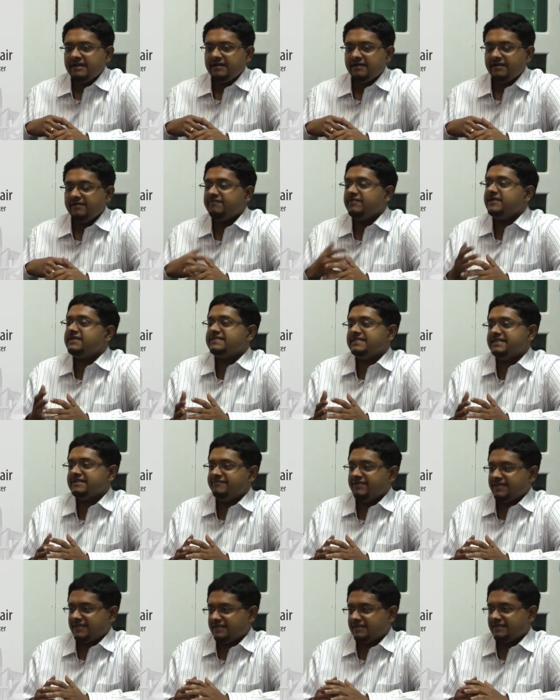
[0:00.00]

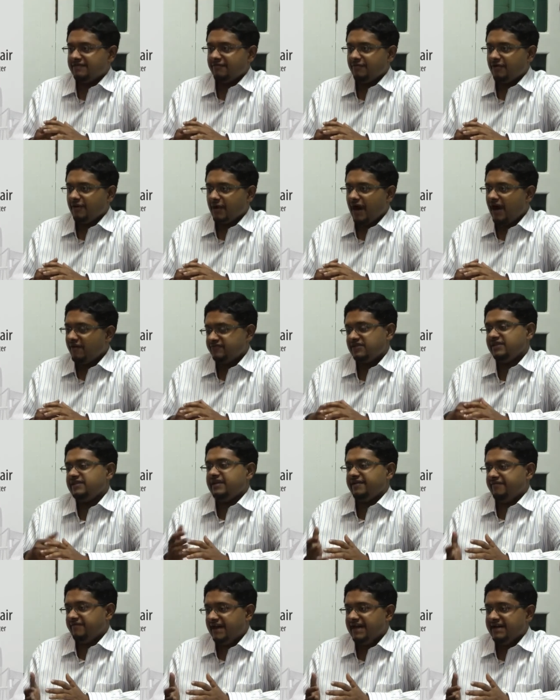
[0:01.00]
reverted with after
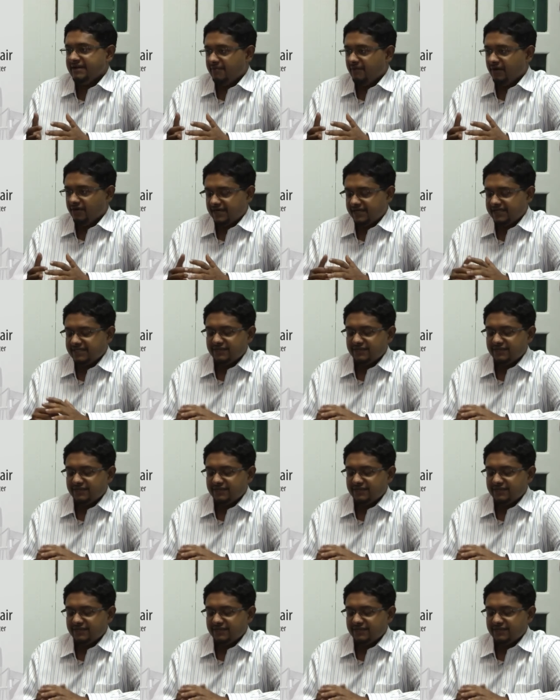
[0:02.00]
they've read about it.